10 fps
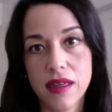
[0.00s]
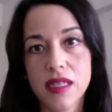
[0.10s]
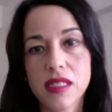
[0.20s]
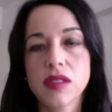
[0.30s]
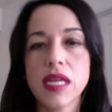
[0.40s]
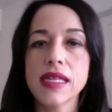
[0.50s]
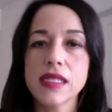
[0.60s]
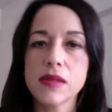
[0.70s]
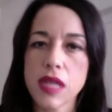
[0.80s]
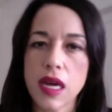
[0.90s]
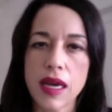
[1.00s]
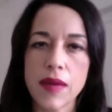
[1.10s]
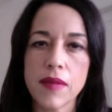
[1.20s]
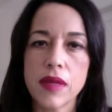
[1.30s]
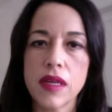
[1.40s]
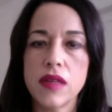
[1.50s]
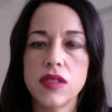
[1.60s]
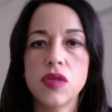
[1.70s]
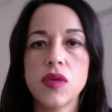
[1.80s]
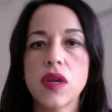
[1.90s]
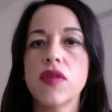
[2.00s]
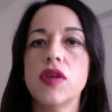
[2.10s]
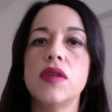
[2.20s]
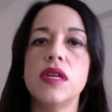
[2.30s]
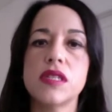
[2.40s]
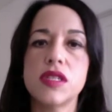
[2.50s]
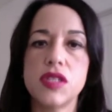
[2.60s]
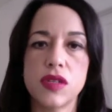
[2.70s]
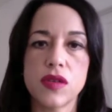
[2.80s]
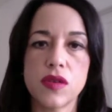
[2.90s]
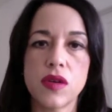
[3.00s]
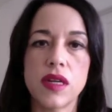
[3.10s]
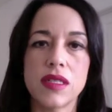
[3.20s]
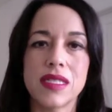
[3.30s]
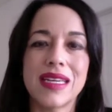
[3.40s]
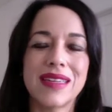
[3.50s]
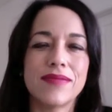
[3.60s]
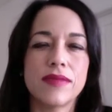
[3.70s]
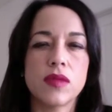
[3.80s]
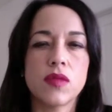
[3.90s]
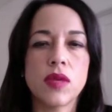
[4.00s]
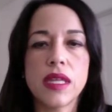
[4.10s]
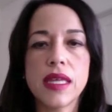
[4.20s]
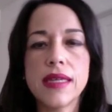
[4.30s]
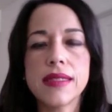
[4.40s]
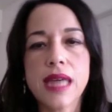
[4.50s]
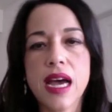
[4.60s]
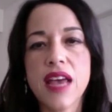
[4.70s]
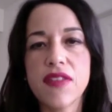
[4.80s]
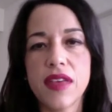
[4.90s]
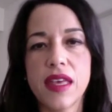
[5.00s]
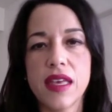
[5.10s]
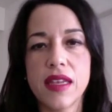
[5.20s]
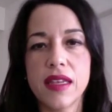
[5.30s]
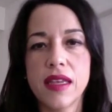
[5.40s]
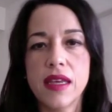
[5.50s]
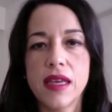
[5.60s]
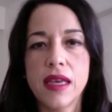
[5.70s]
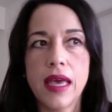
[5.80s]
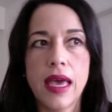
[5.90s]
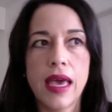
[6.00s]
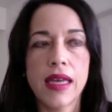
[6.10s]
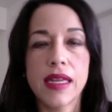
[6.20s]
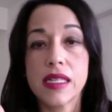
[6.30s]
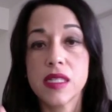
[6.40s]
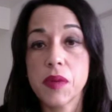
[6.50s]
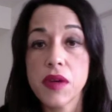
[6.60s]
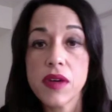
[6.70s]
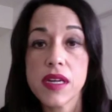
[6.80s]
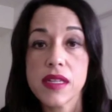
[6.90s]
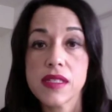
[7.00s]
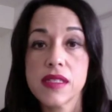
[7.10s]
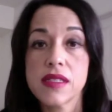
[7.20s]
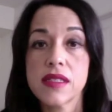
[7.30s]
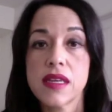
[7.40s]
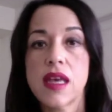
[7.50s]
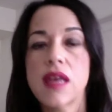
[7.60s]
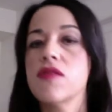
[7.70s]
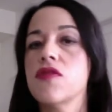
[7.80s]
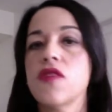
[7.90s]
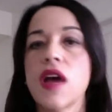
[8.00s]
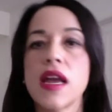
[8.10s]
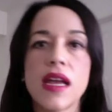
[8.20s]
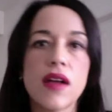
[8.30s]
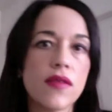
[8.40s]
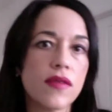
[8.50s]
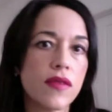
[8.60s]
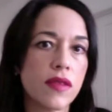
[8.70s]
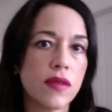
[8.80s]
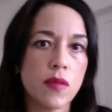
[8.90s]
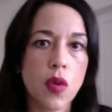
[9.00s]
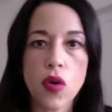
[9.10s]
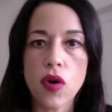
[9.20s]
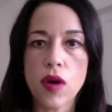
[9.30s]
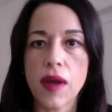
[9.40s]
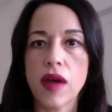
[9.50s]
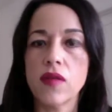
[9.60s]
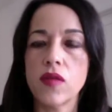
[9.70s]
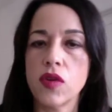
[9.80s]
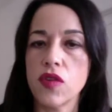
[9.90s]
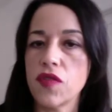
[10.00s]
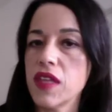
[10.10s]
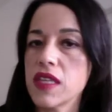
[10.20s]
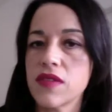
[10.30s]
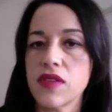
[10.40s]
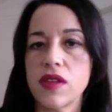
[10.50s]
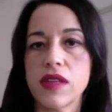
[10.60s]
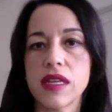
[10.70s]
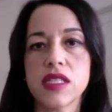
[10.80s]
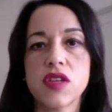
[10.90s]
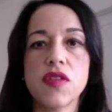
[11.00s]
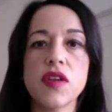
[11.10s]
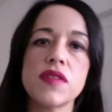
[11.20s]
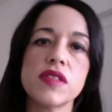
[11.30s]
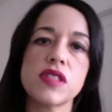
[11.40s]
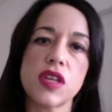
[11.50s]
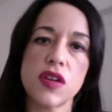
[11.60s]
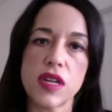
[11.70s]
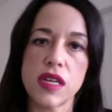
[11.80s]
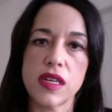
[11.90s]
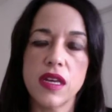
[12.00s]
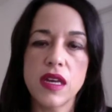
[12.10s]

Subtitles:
So take some time, do whatever you need to do to really dive in and experience and find out more about your feelings of loneliness, your fear of insecurity,